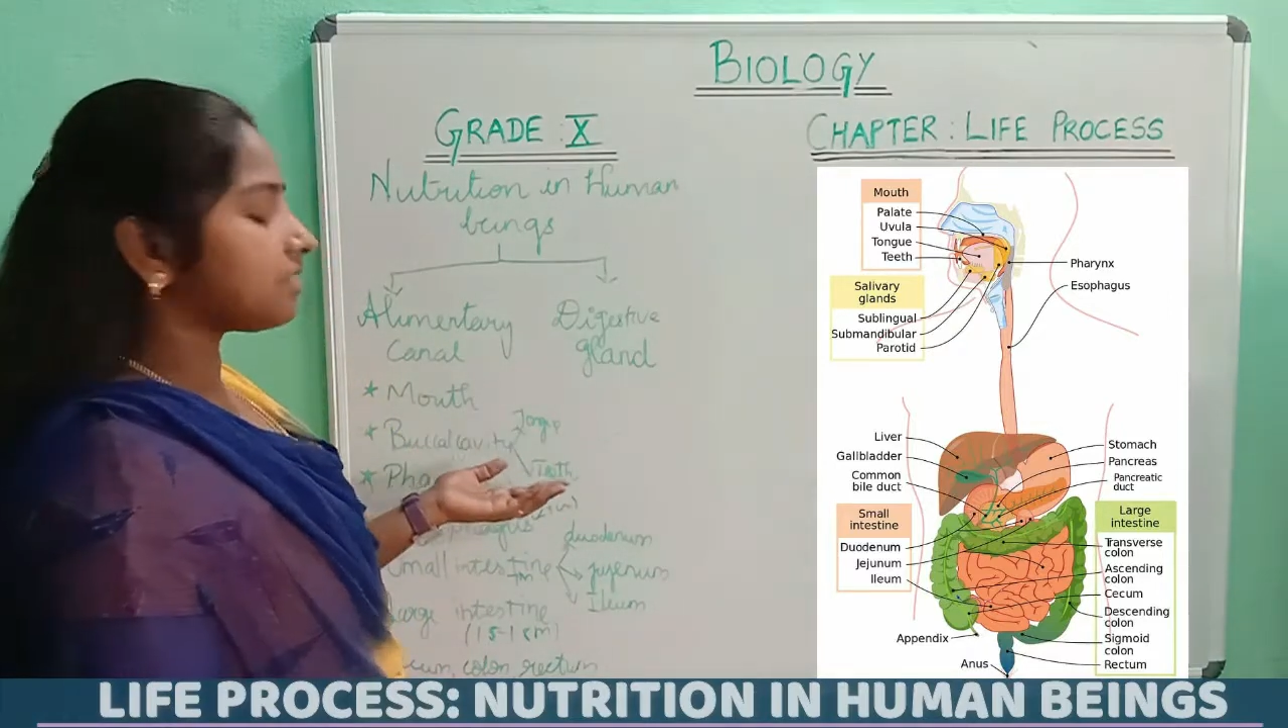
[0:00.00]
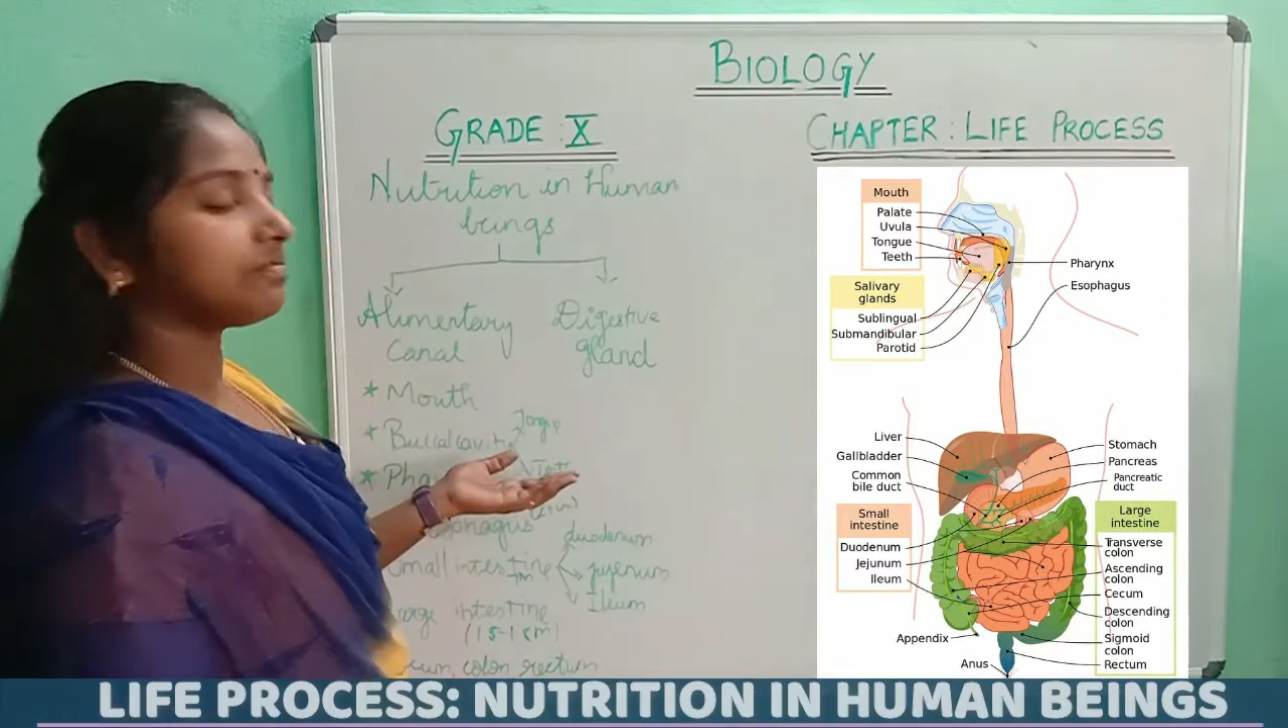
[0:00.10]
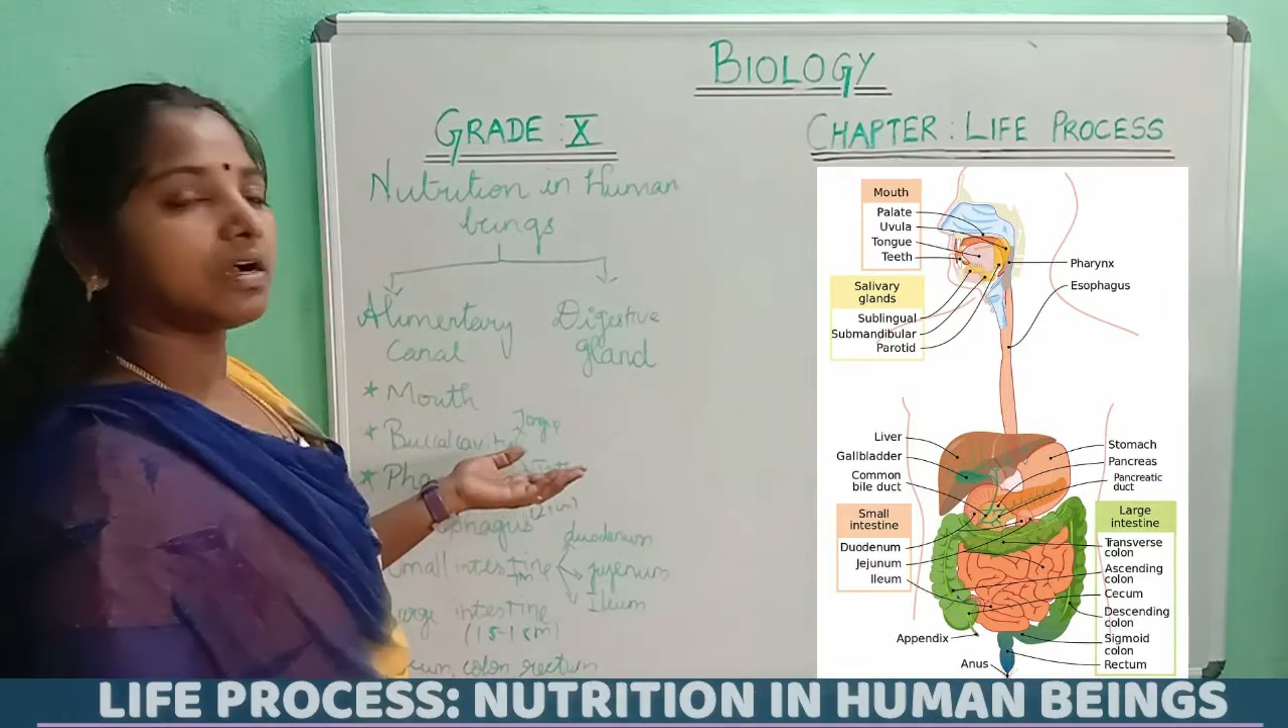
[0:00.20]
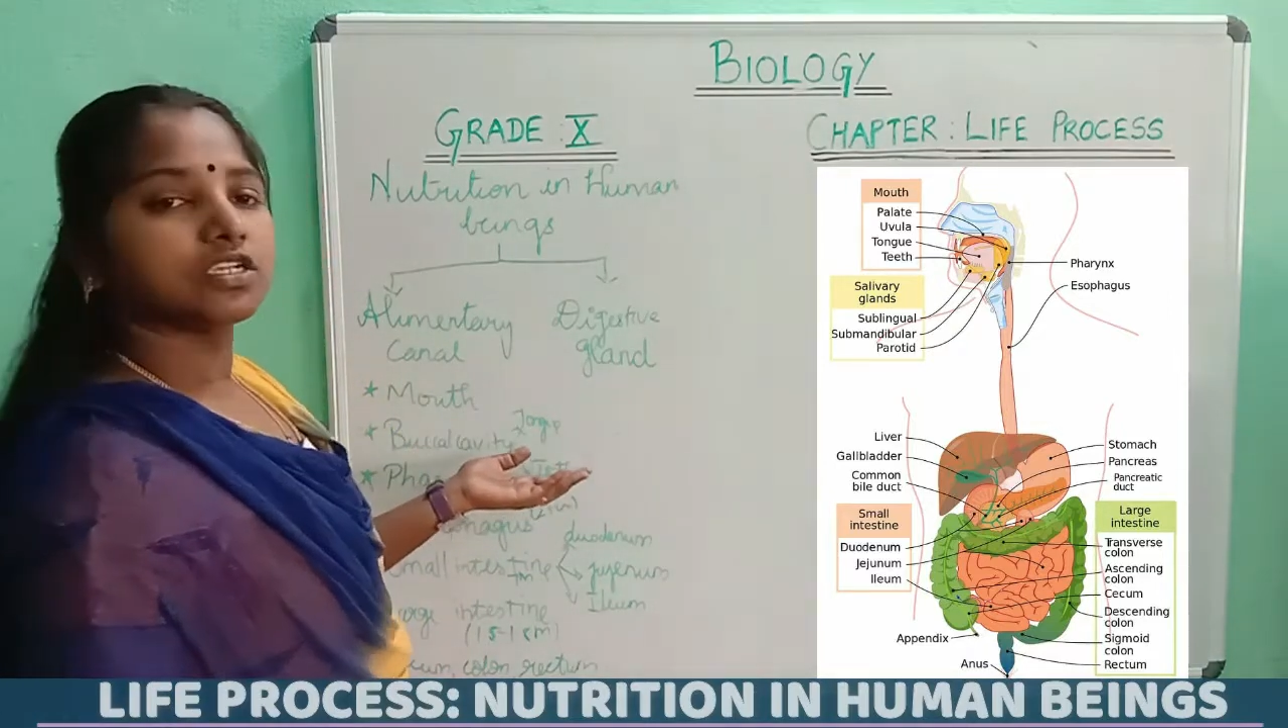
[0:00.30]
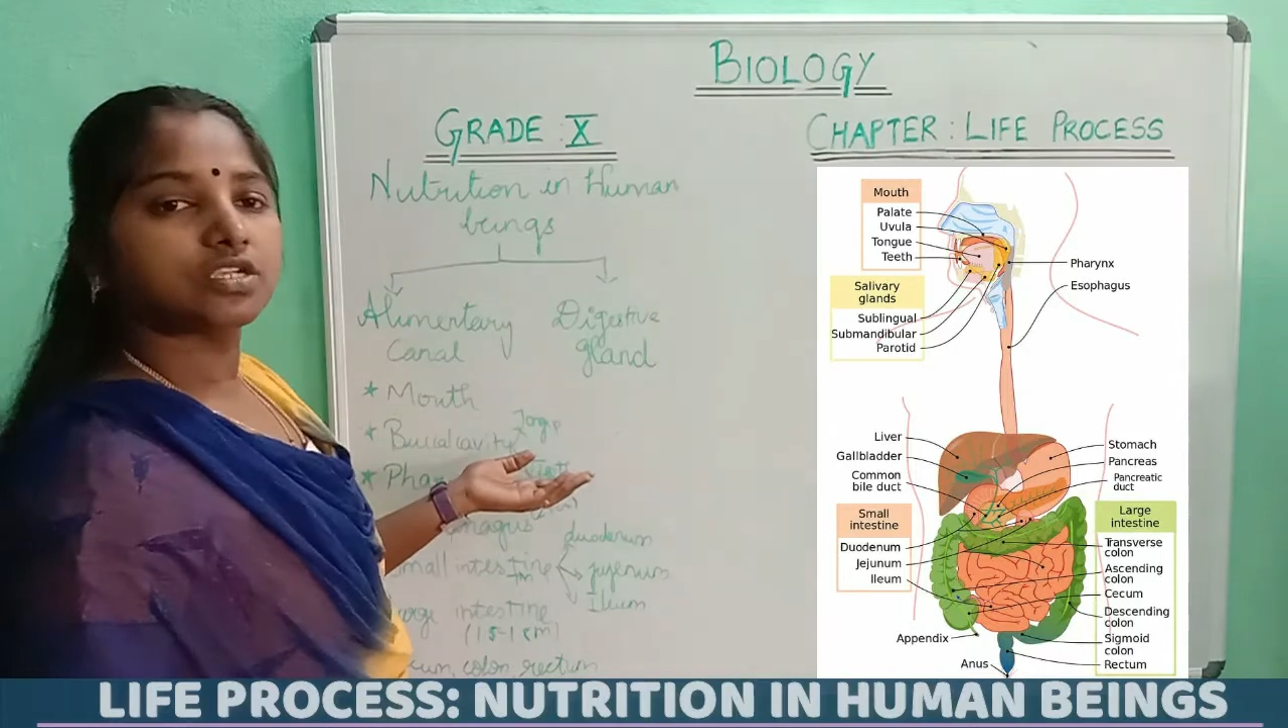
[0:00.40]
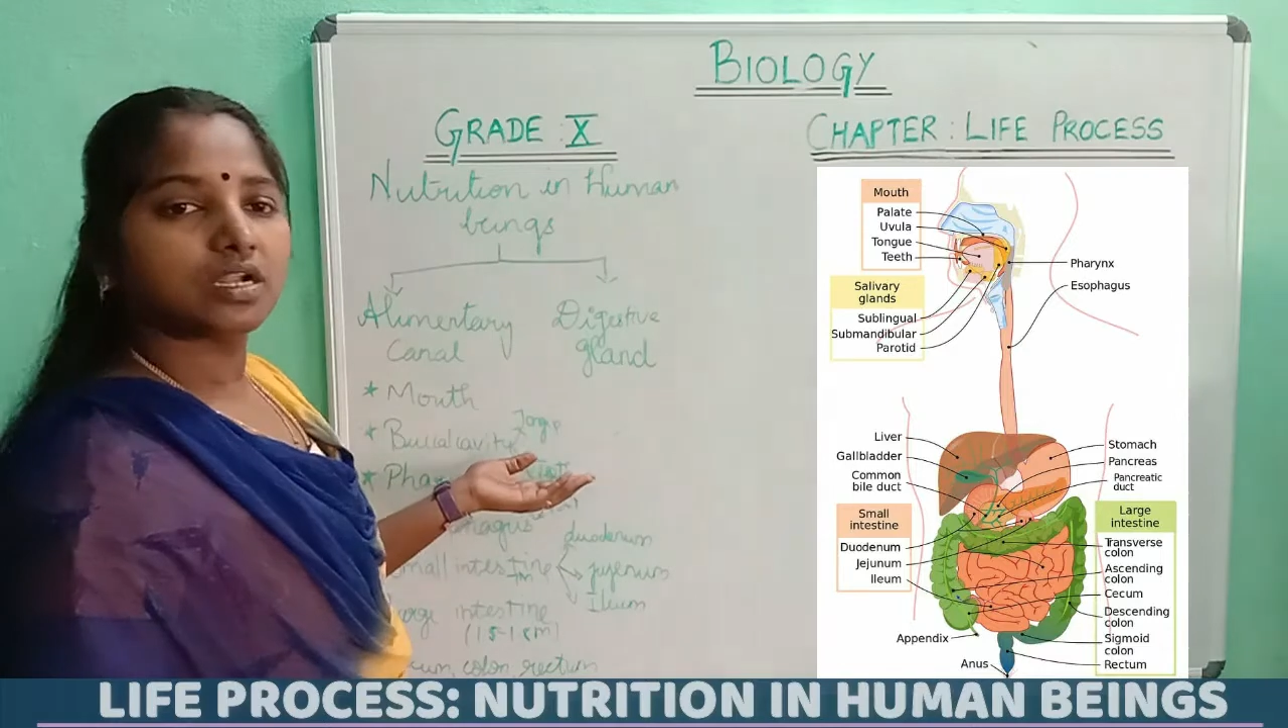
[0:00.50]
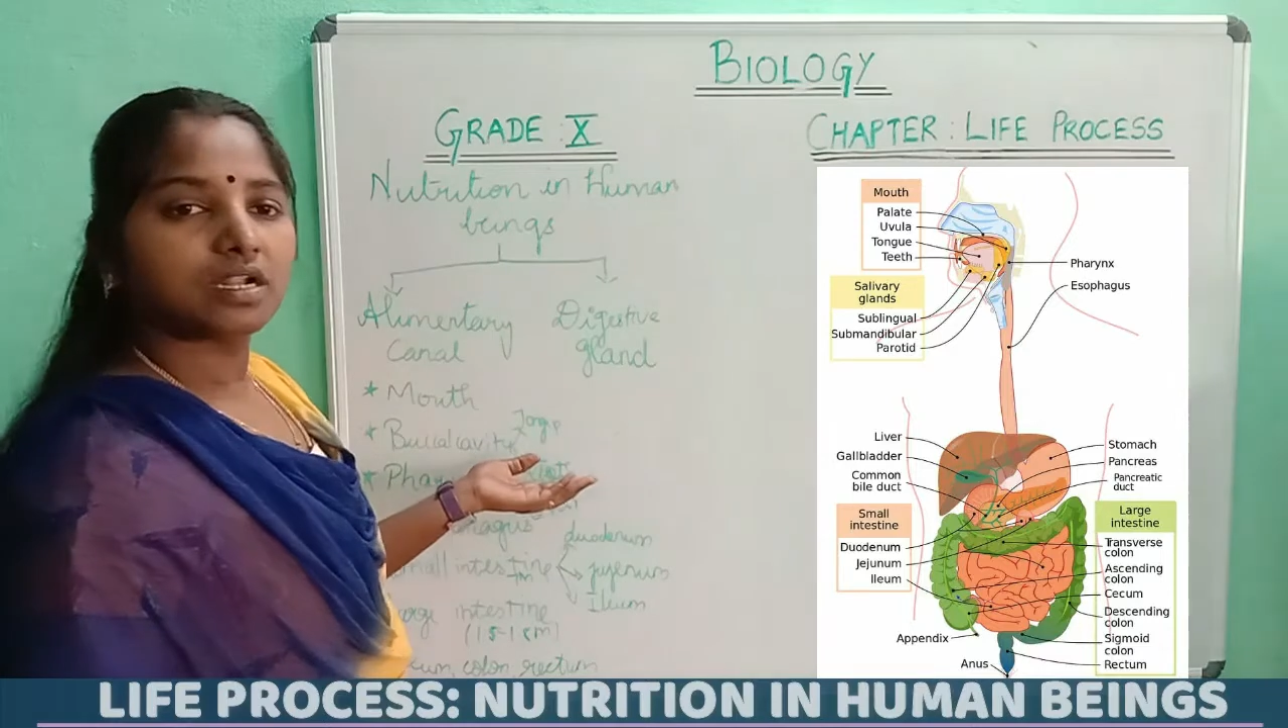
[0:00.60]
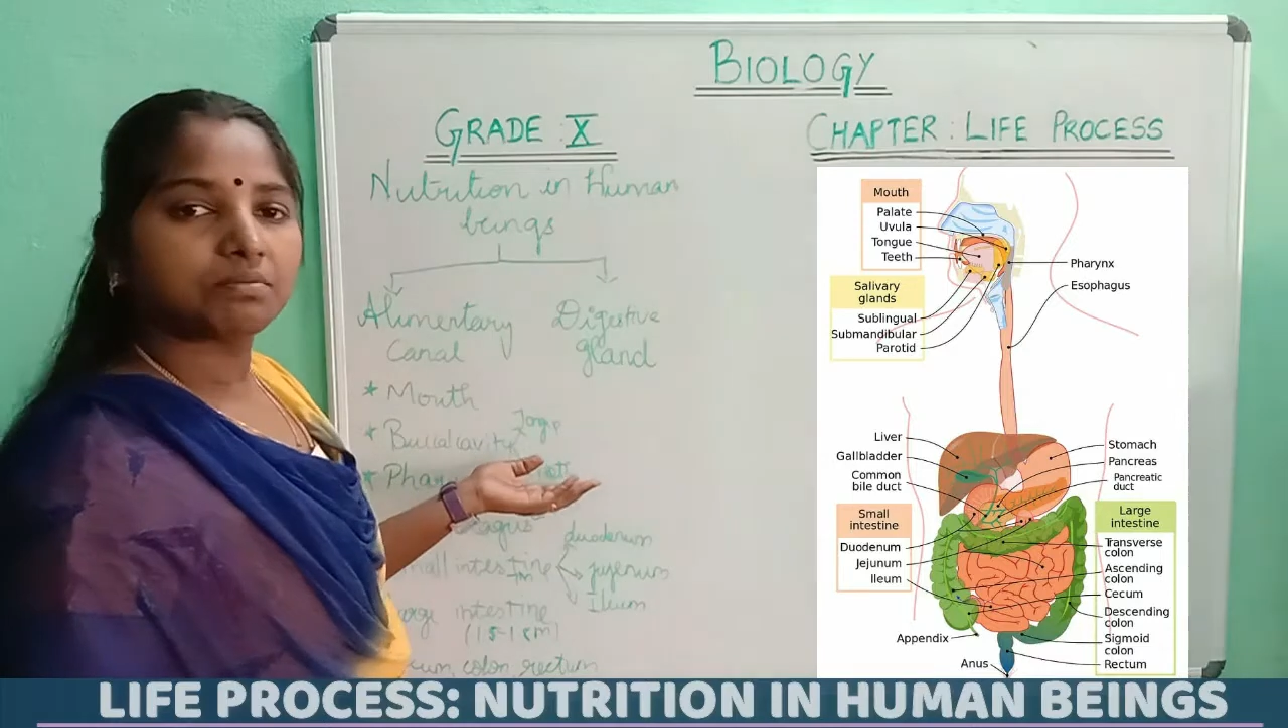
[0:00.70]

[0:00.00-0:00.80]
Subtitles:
the function in